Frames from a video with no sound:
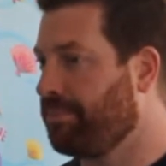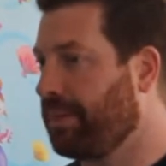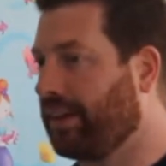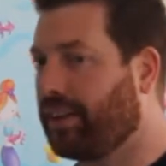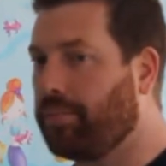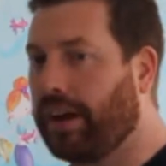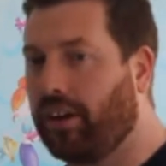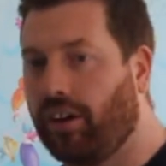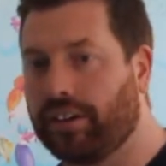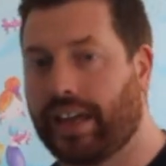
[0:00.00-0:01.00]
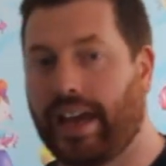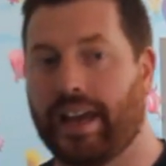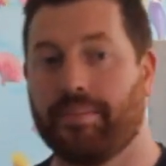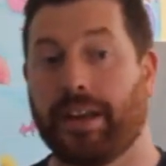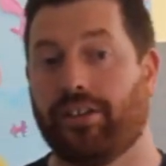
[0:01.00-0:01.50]
Because then when God
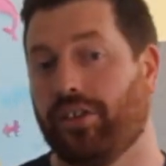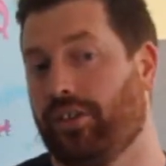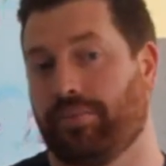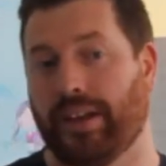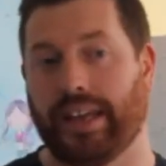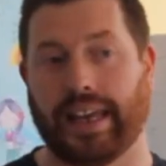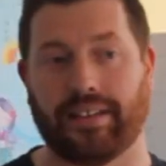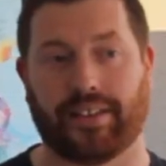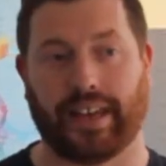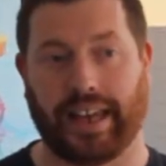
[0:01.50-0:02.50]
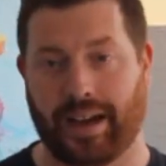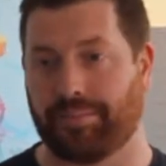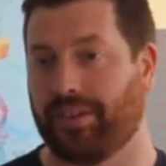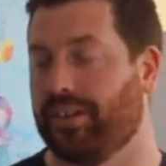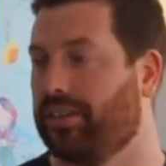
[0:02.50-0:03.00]
came in judgment against their
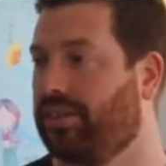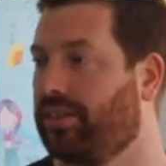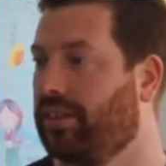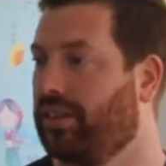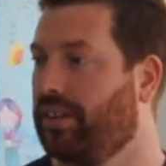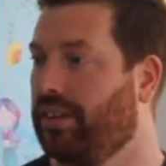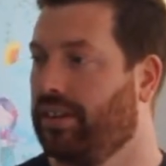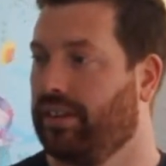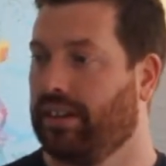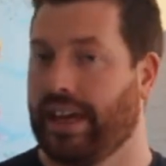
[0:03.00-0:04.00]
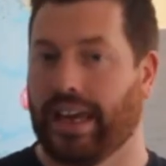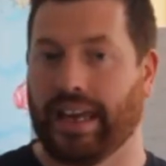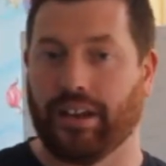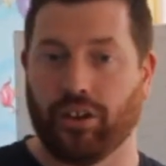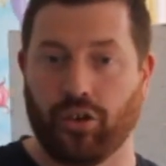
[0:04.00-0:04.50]
captors,
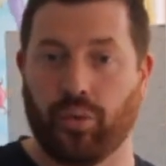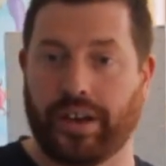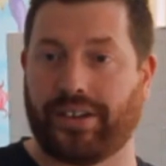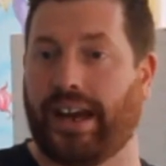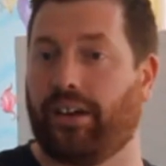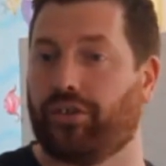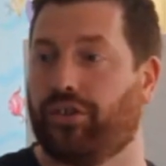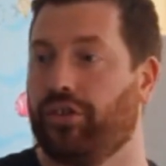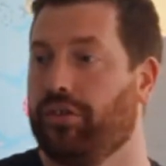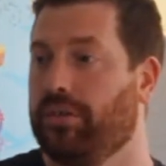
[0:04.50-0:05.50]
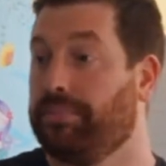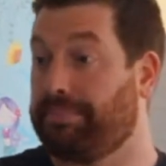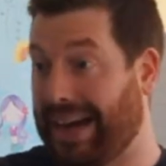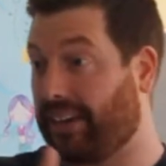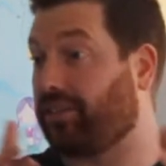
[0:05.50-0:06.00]
he knew which house to
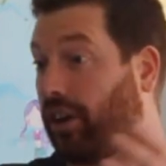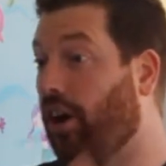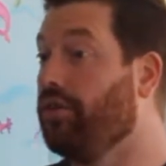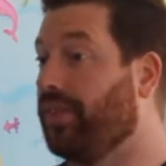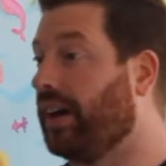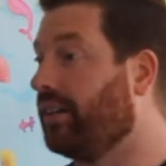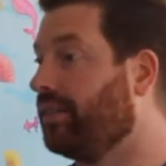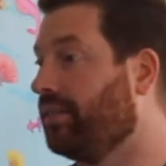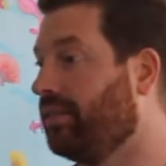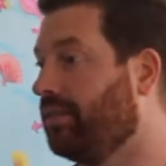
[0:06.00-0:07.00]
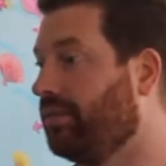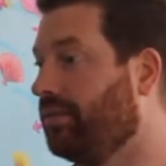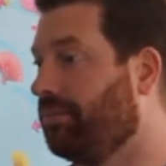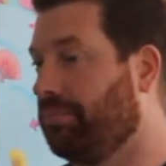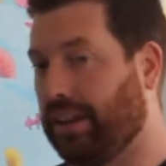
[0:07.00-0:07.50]
pass over
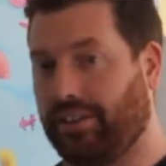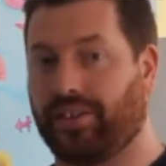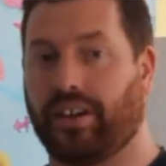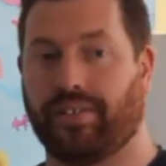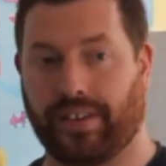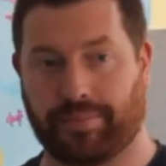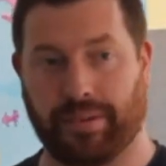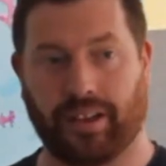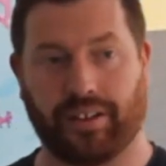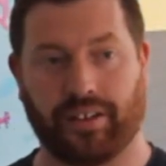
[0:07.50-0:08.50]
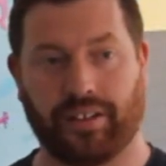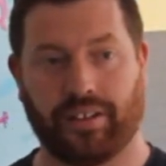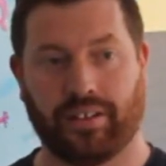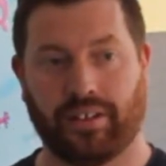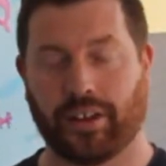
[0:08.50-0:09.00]
by the sign of this blood.
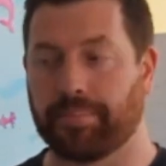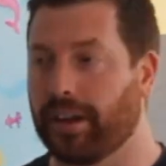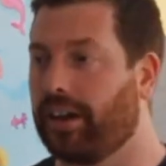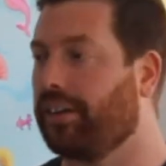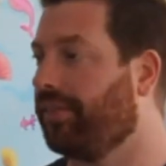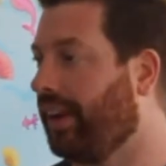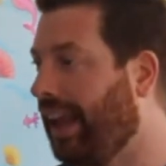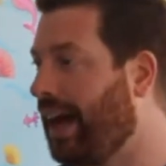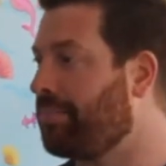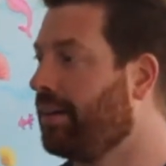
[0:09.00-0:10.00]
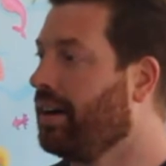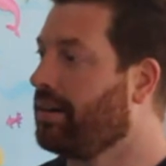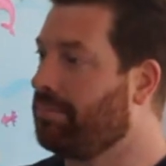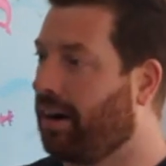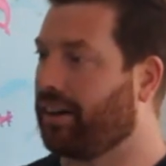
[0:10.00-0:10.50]
The blood of the lamb
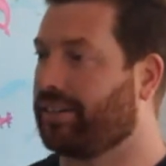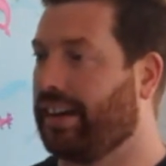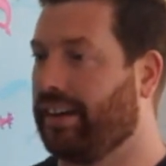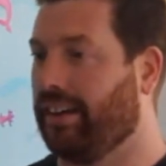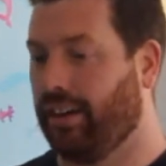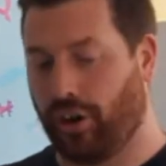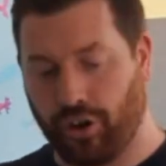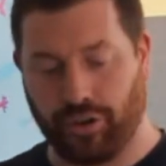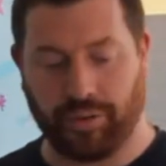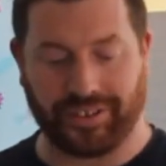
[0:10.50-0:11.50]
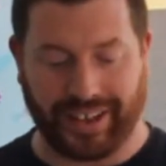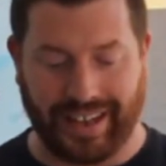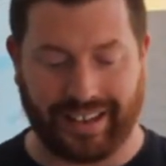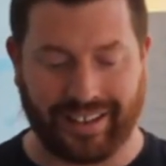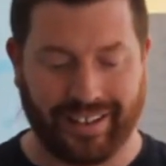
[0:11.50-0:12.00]
marked who was
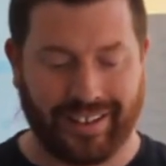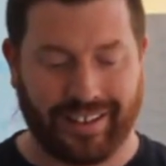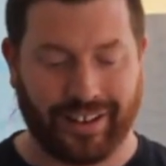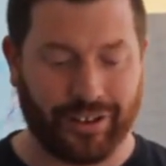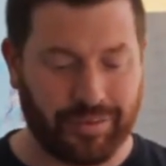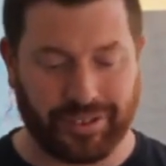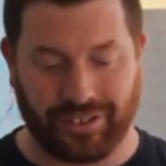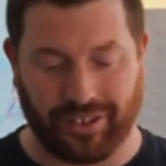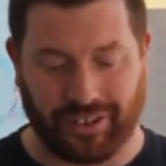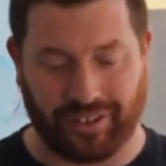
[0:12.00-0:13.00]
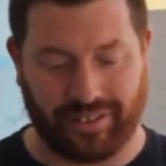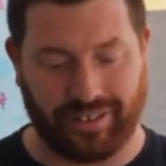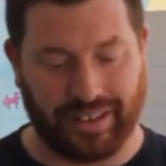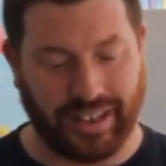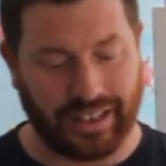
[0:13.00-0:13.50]
in and who was not
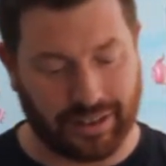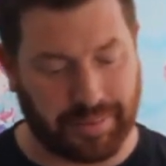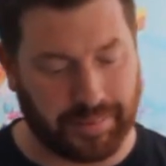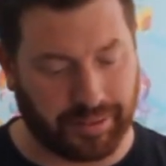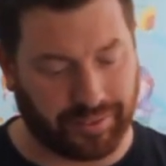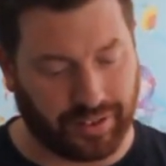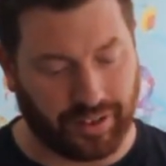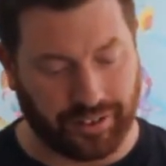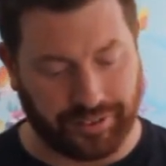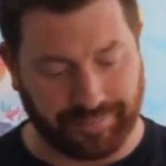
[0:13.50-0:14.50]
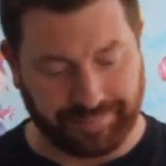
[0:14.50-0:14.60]
in the people of God.